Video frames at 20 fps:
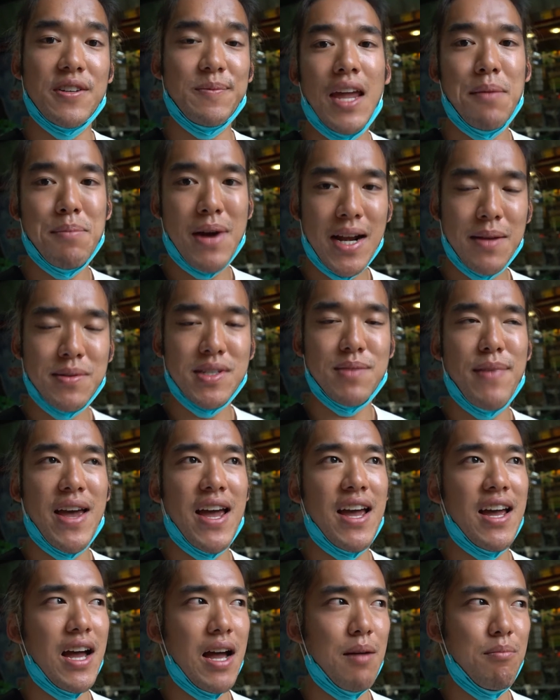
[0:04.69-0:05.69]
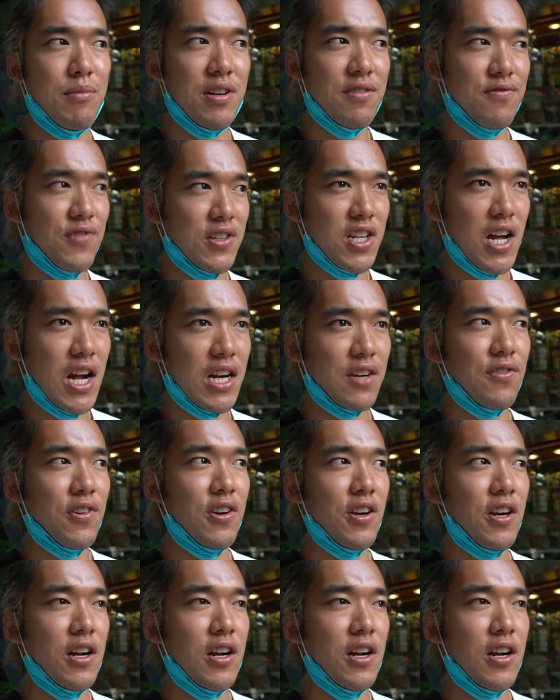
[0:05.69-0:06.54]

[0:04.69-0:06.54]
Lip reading: Hey, my name is Matt. I'm a photographer,